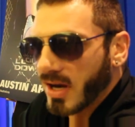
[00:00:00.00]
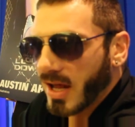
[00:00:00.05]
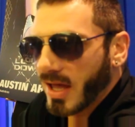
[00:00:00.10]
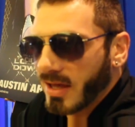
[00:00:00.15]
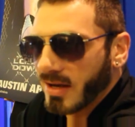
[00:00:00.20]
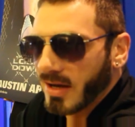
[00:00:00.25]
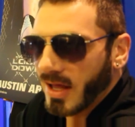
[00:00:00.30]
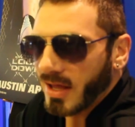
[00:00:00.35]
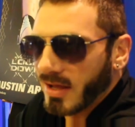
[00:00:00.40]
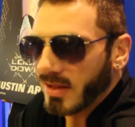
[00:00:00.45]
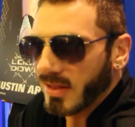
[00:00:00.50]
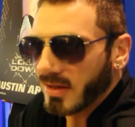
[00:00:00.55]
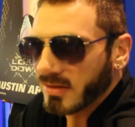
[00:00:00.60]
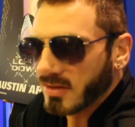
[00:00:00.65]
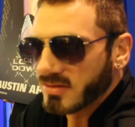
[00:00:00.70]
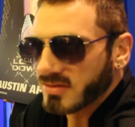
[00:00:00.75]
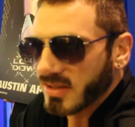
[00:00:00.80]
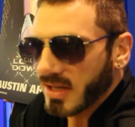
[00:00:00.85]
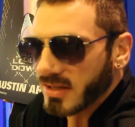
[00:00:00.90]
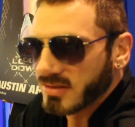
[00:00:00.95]
and I like
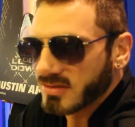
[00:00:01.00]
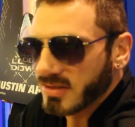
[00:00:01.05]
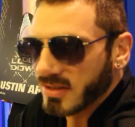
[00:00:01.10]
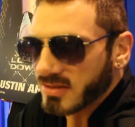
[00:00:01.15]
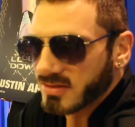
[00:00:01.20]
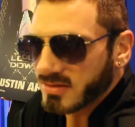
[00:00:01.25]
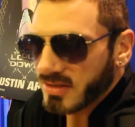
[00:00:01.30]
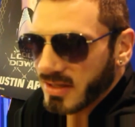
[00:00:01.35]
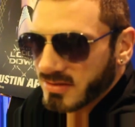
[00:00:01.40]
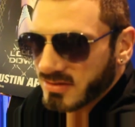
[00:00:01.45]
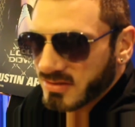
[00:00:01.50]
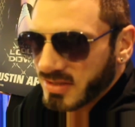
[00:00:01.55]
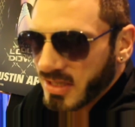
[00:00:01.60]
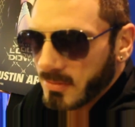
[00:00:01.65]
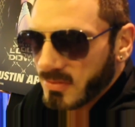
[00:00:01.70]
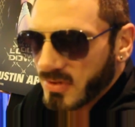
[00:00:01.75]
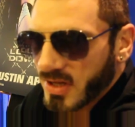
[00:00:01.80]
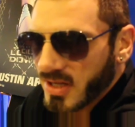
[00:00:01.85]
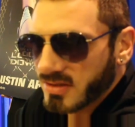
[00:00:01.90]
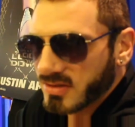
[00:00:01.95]
to say it's
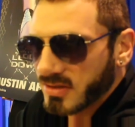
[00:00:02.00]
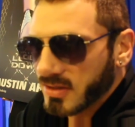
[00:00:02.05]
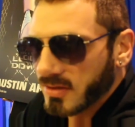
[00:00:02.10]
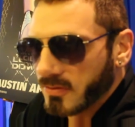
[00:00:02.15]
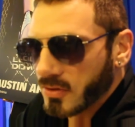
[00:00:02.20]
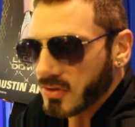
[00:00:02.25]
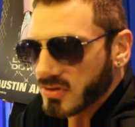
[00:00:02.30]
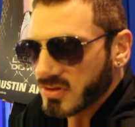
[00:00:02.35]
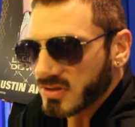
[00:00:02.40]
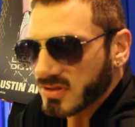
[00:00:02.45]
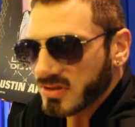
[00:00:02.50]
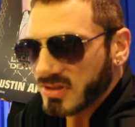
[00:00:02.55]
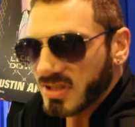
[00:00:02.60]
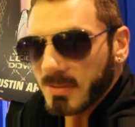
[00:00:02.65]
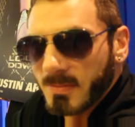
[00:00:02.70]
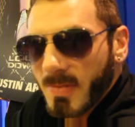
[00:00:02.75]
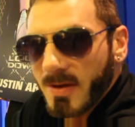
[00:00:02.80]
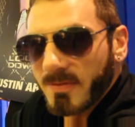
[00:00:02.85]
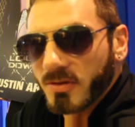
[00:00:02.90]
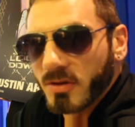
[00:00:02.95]
Team Dixie versus
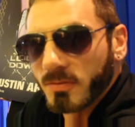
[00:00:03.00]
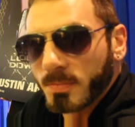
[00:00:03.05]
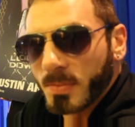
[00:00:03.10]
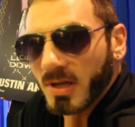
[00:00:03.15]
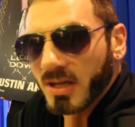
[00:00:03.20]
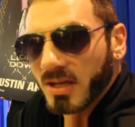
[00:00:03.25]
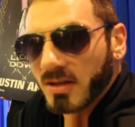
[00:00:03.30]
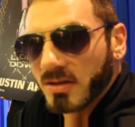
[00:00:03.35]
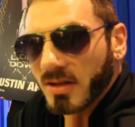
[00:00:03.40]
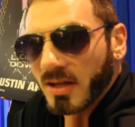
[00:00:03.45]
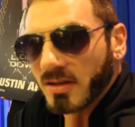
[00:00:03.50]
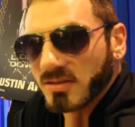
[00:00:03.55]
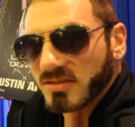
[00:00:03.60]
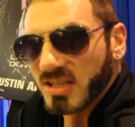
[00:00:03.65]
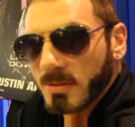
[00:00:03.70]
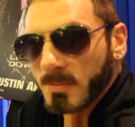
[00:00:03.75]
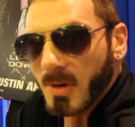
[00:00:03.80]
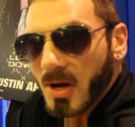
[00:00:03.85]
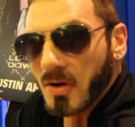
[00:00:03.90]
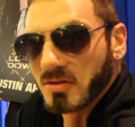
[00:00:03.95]
Team MVP, and
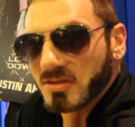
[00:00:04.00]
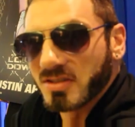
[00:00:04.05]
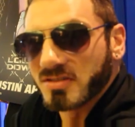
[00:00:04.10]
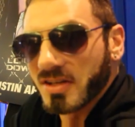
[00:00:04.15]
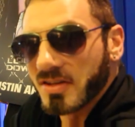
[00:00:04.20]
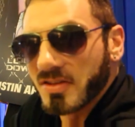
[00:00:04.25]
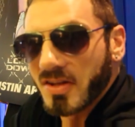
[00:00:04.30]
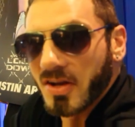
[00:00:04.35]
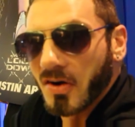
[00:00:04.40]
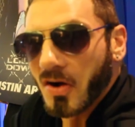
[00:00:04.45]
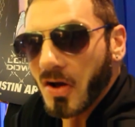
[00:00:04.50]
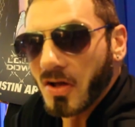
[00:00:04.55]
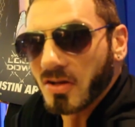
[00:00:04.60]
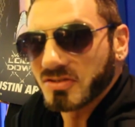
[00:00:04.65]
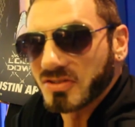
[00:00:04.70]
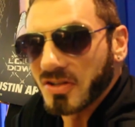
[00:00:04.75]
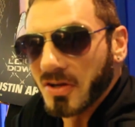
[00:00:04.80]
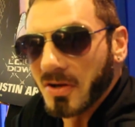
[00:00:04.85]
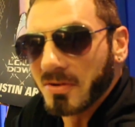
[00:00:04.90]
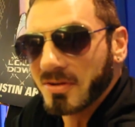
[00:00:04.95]
Team Aries is in there
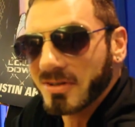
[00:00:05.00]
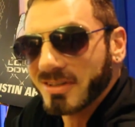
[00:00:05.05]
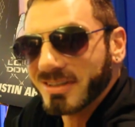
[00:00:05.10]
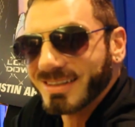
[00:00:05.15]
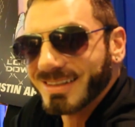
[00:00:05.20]
also.